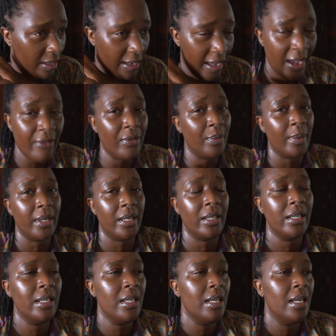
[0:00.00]
everywhere.
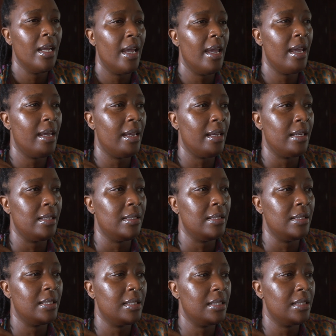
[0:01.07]

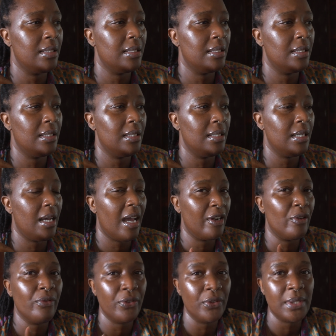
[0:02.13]
And I
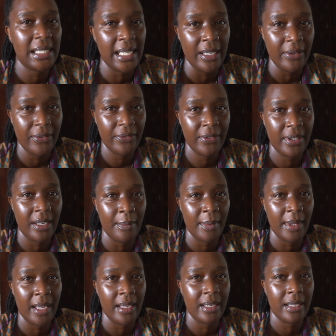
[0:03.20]
don't feel safe. And I'm
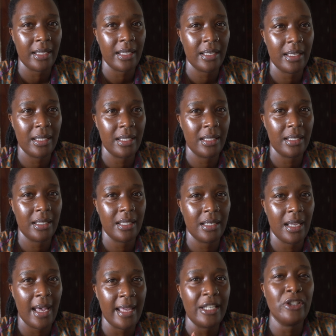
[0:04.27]
like,
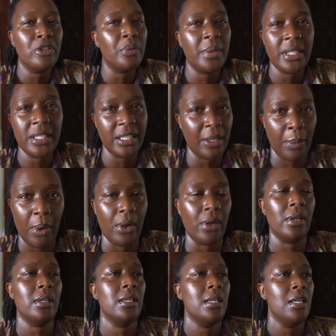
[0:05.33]
I didn't do anything wrong.
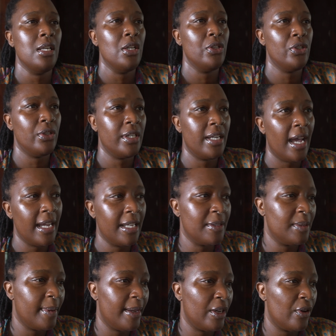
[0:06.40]
So the guy
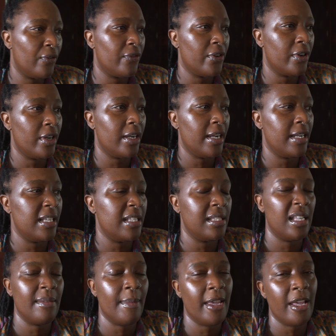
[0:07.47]
comes back over and he's
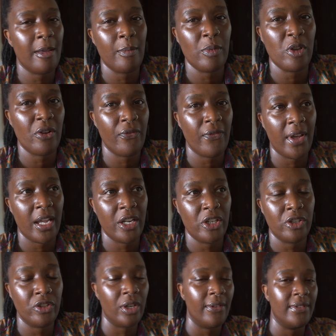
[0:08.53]
like, ma'am, you're fine.
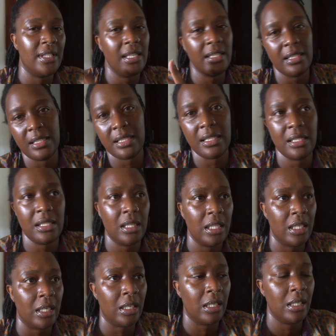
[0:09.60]
Your driver's license is
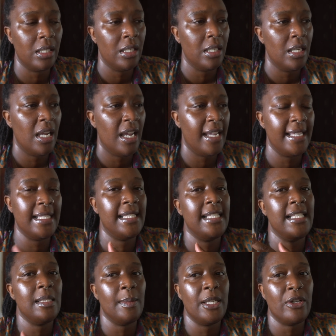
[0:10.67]
clear. And he
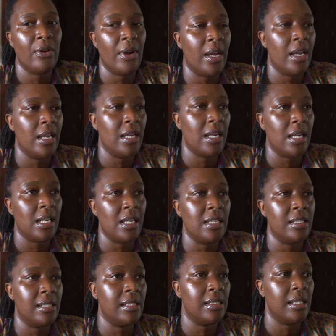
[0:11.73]
sees me crying and
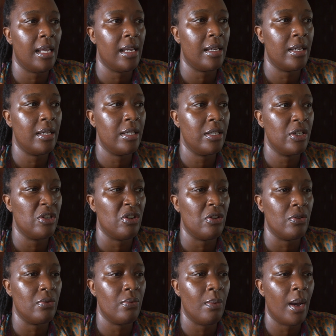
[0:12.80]
he's just like, you
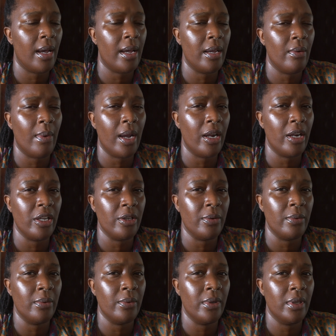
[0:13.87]
know, why, why are you